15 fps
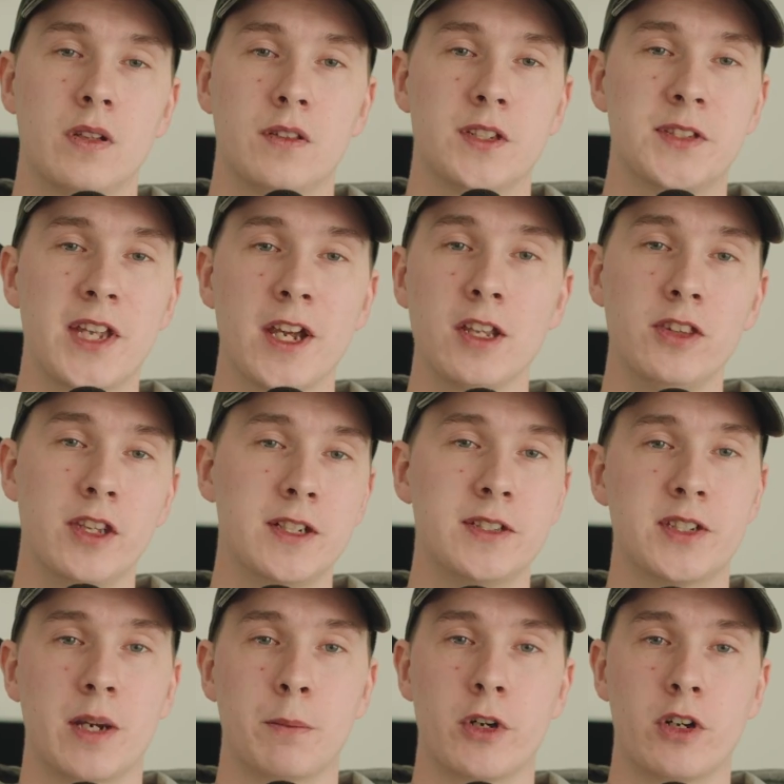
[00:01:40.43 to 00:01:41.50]
The second
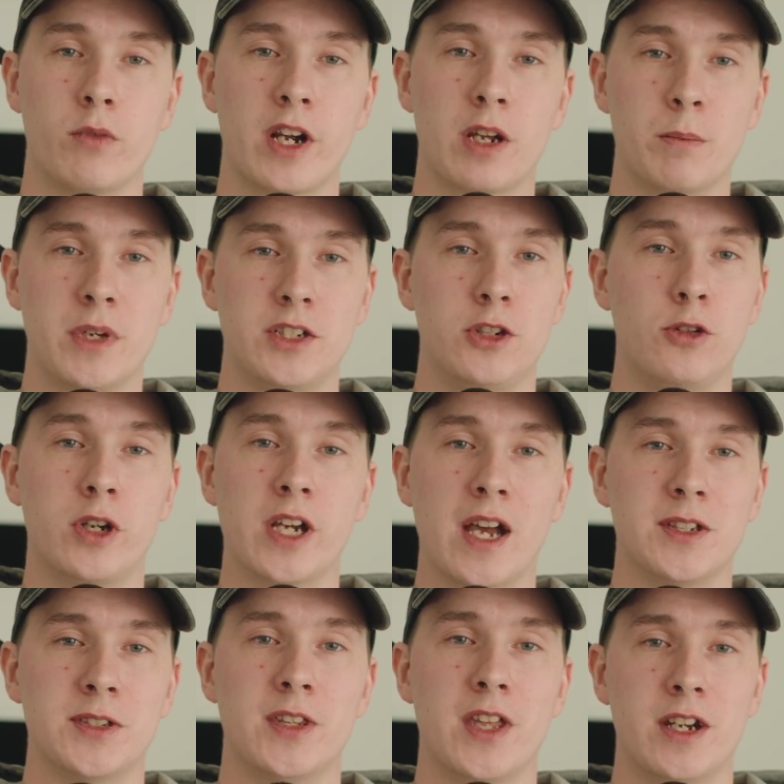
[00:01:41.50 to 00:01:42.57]
lens I'm going to recommend to you
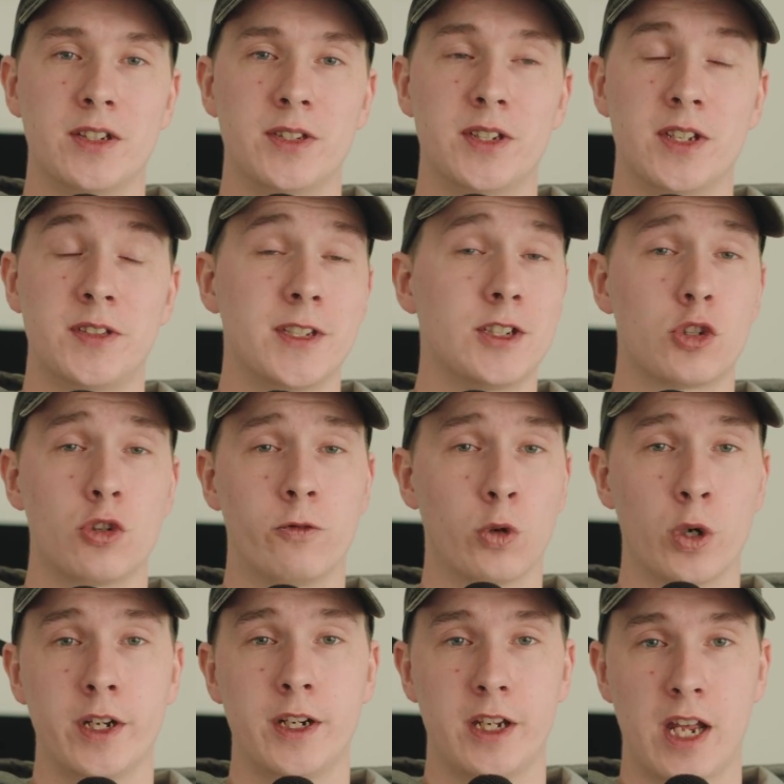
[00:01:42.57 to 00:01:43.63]
guys that is essential
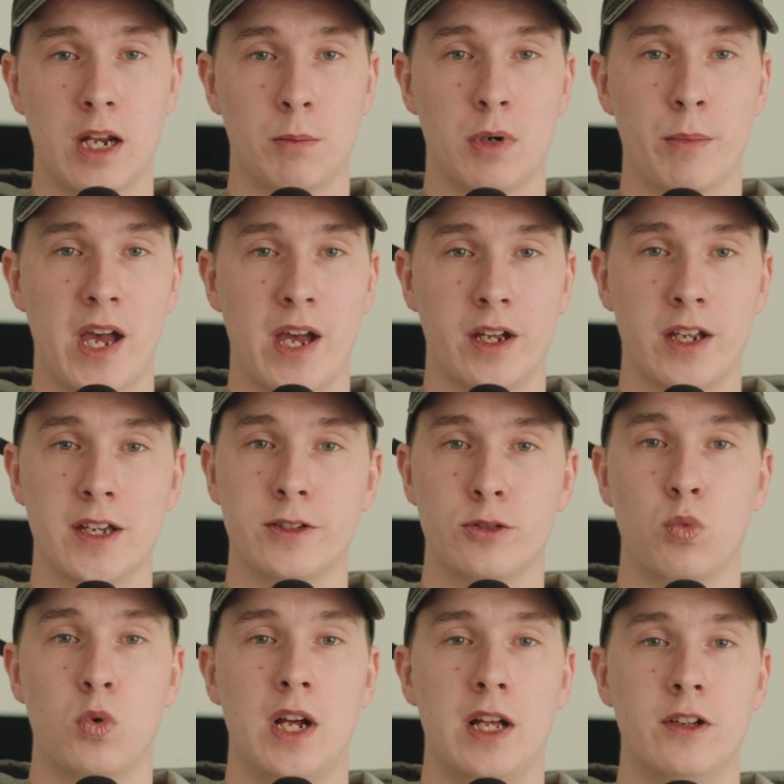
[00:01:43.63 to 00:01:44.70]
for any camera bag as
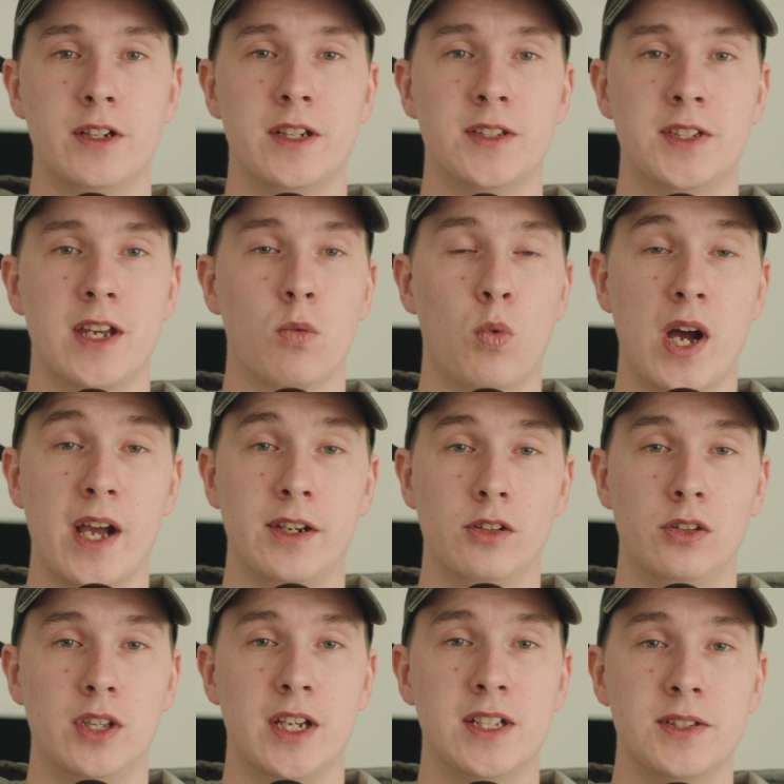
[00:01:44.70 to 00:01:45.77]
well is a wide
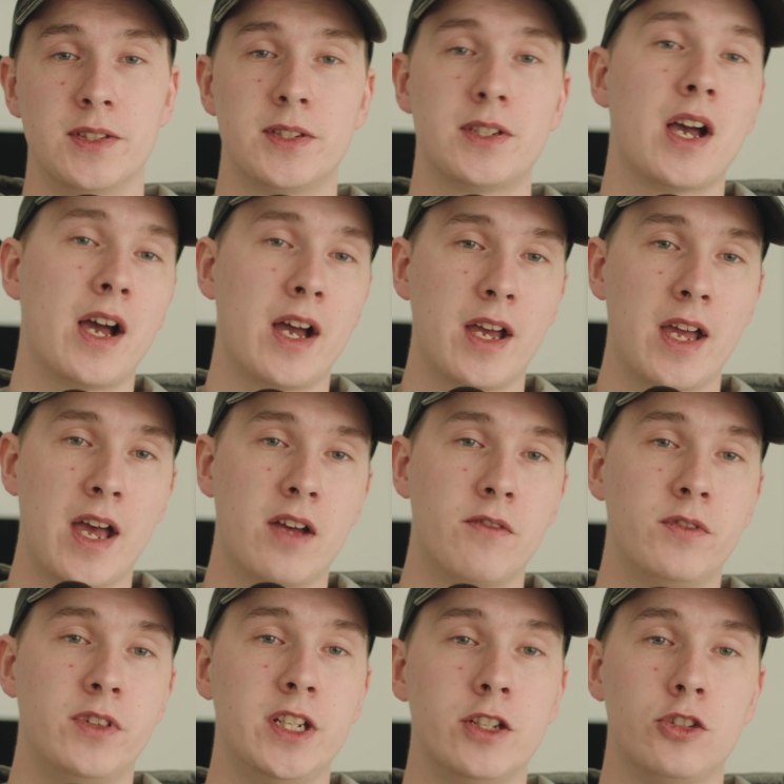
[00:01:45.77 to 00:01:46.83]
lens. I
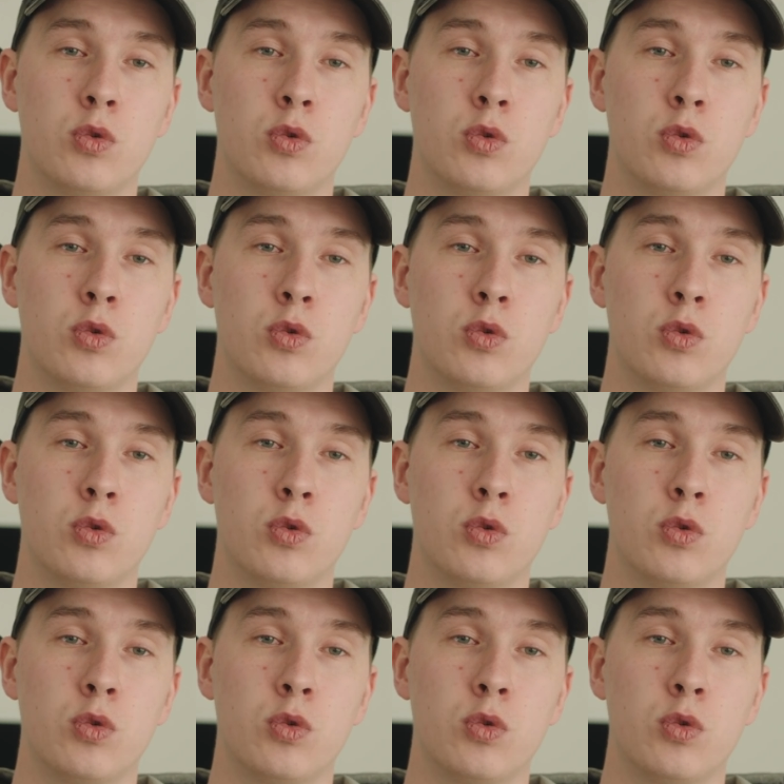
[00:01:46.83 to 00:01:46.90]
have the